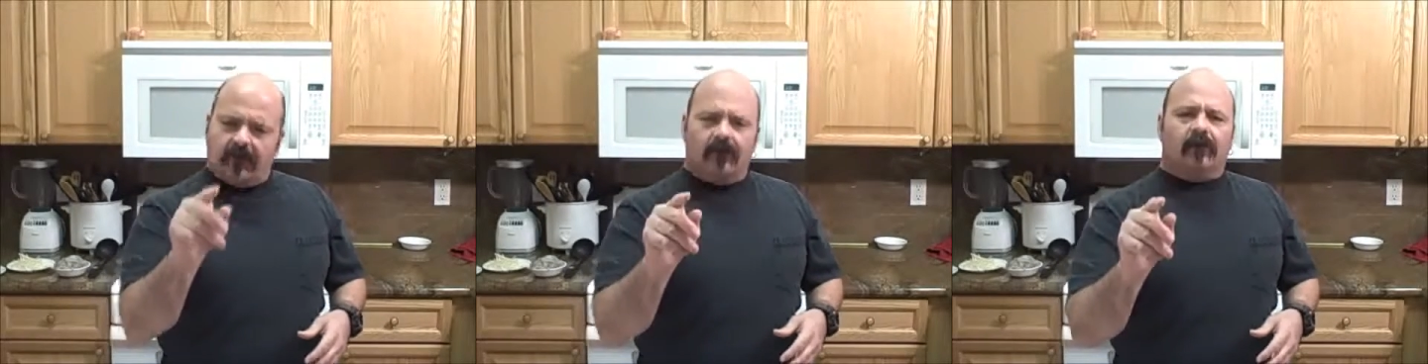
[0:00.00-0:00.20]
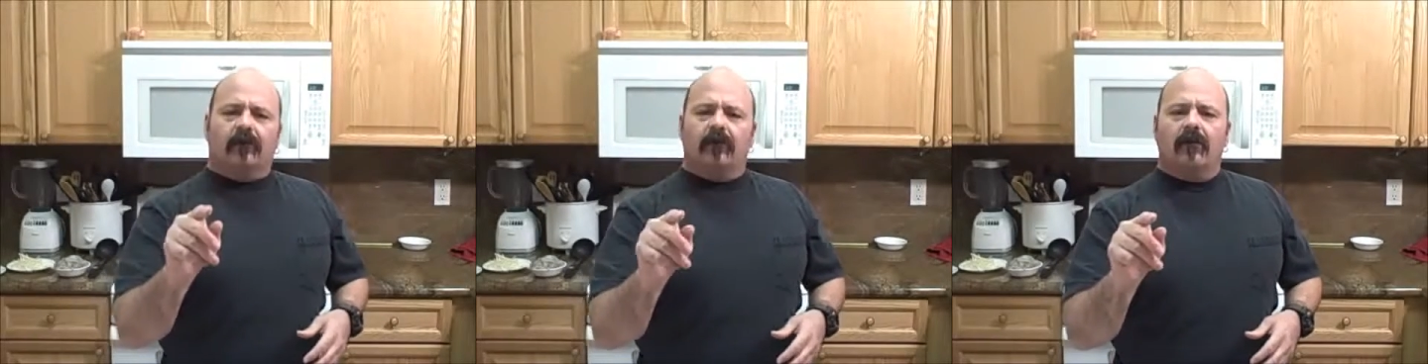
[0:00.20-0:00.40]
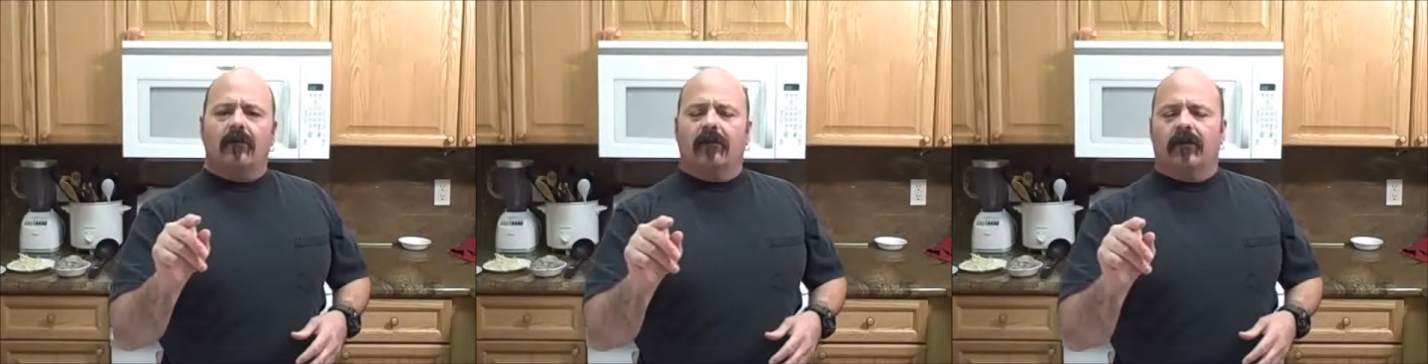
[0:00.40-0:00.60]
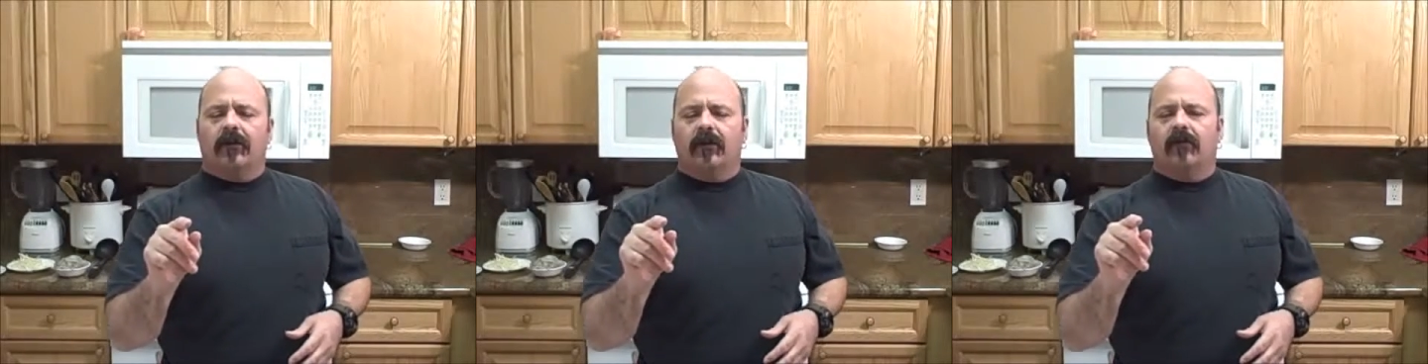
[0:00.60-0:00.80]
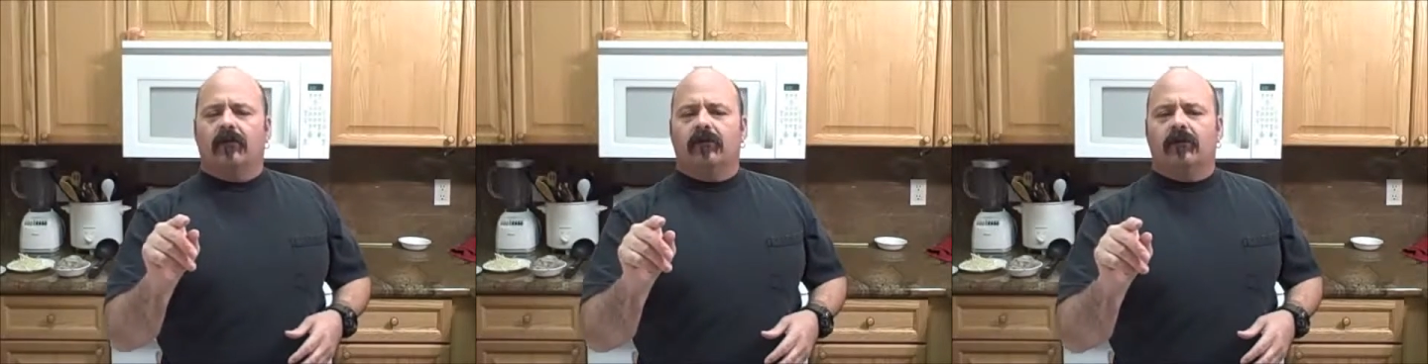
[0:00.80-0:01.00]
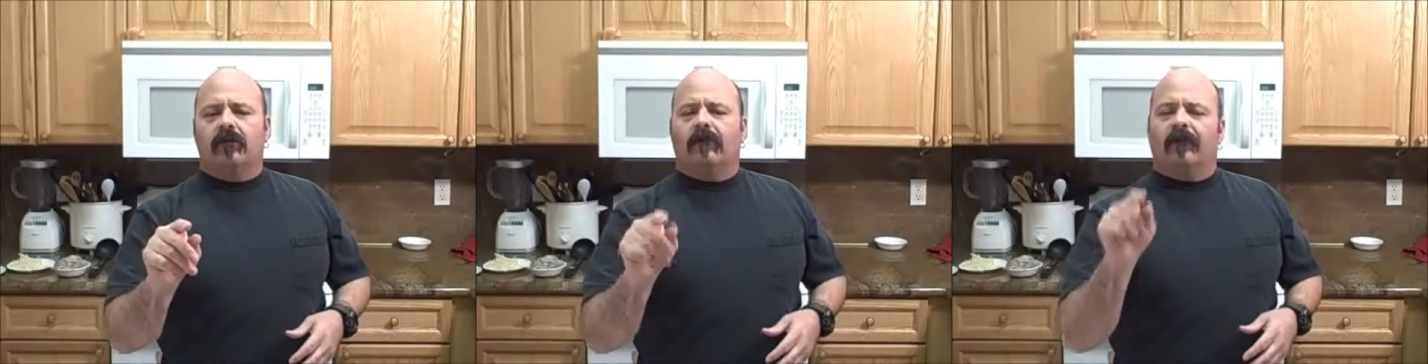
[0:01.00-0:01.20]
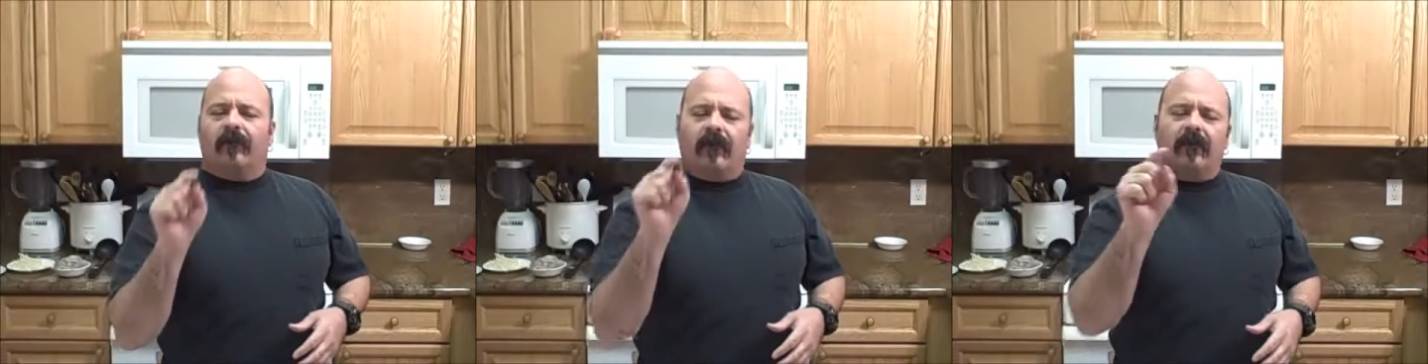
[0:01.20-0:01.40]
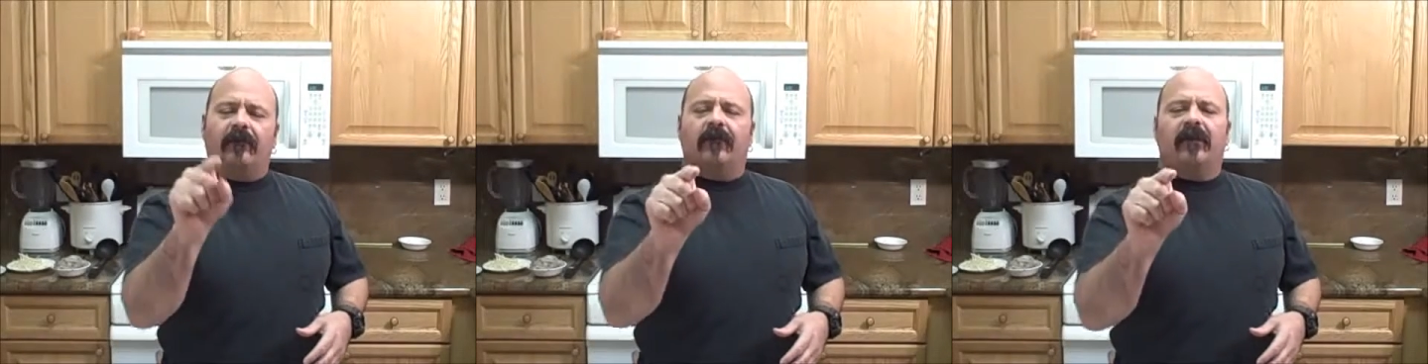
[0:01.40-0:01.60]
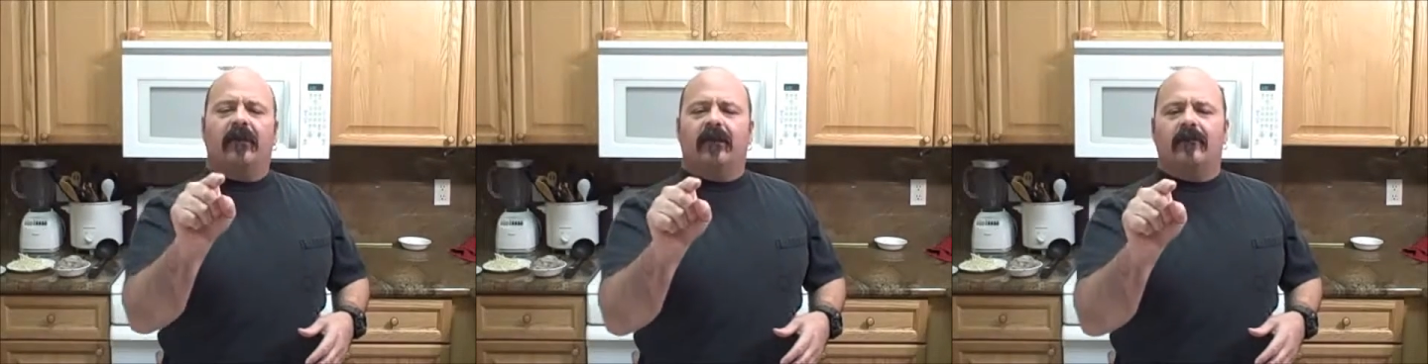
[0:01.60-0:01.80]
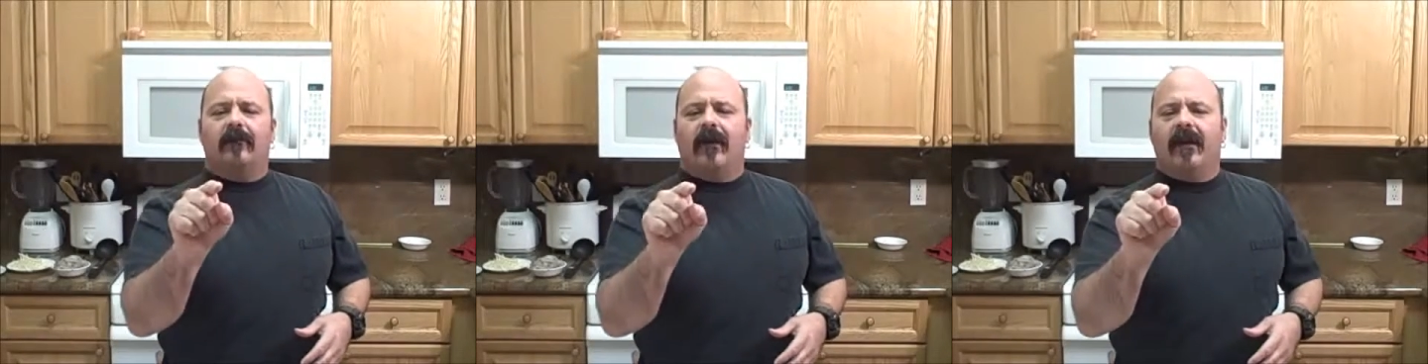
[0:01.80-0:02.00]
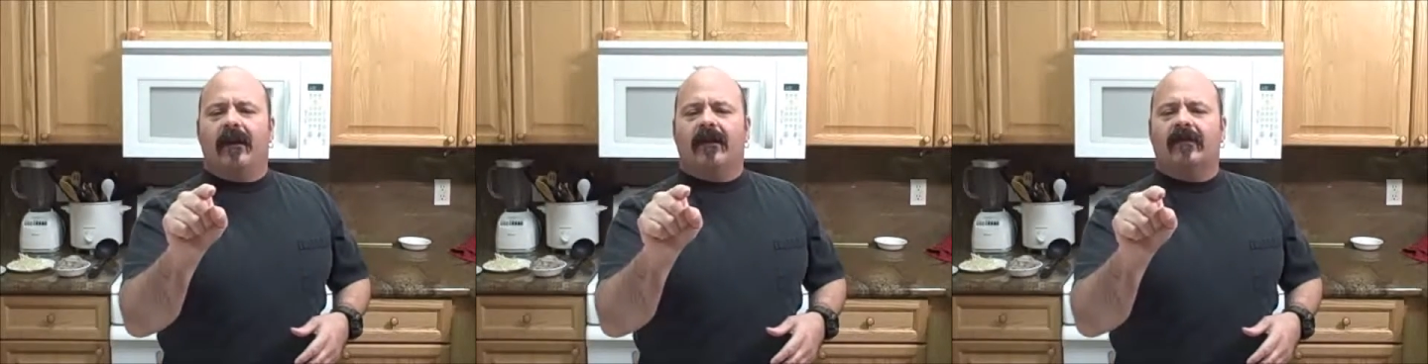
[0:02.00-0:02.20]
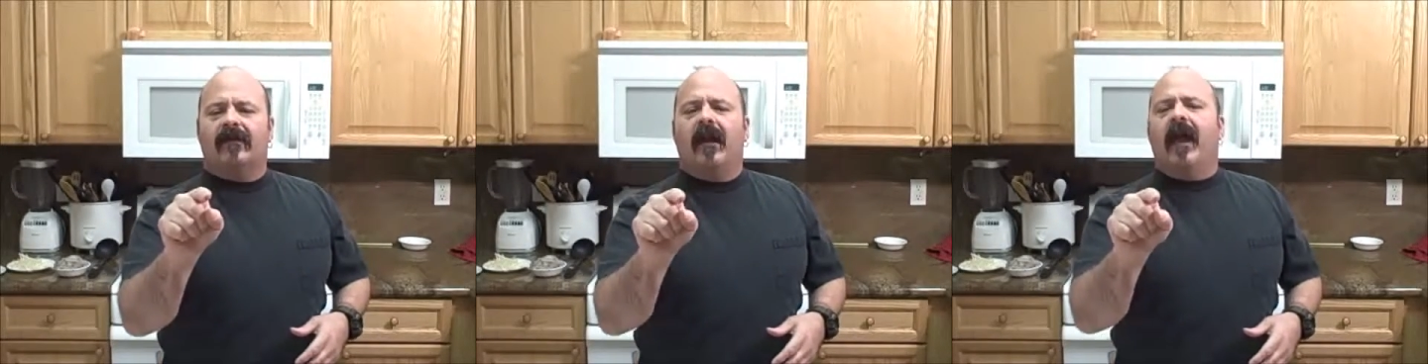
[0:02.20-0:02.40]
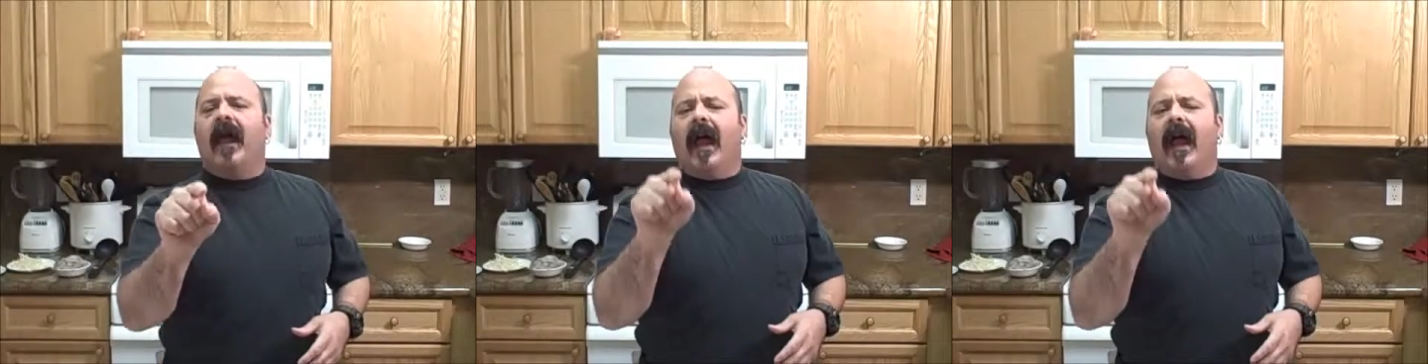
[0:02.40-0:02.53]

usual with YouTube, 15 minutes,